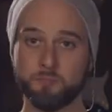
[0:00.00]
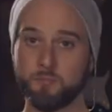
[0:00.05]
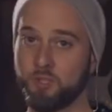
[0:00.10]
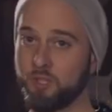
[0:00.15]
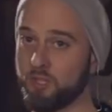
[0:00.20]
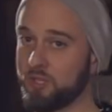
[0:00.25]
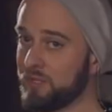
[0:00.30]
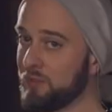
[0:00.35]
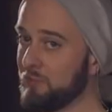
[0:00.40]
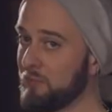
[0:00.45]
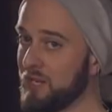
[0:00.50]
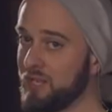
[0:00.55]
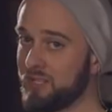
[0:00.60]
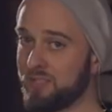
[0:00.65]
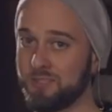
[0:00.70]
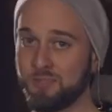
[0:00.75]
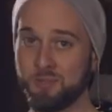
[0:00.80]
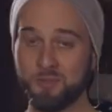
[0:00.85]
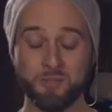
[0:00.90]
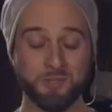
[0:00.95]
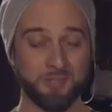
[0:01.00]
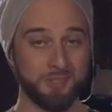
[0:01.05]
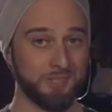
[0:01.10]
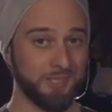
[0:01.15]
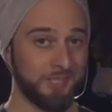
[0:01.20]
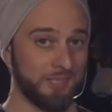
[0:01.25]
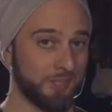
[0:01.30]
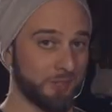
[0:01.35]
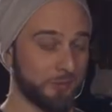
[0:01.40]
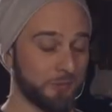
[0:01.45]
Just imagine you're on
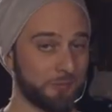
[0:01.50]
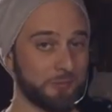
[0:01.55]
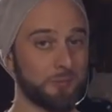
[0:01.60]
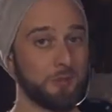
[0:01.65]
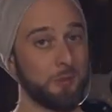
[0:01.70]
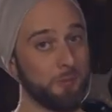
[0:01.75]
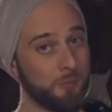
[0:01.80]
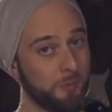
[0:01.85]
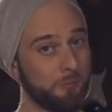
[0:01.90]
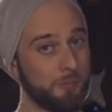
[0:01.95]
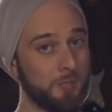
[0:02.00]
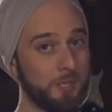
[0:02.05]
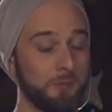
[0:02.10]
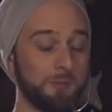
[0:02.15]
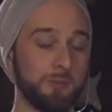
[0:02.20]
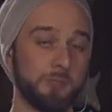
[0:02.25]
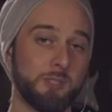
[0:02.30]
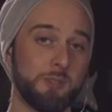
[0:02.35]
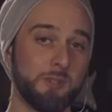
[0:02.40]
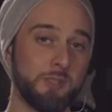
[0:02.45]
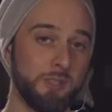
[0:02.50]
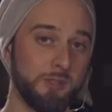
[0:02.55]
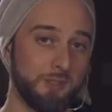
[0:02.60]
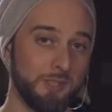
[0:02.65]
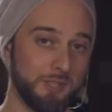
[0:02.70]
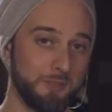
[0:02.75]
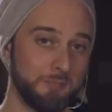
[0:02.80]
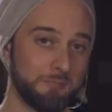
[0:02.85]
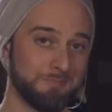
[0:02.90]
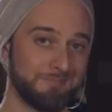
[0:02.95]
stage. You won't believe what you're
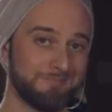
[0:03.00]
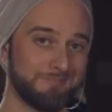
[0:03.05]
hearing.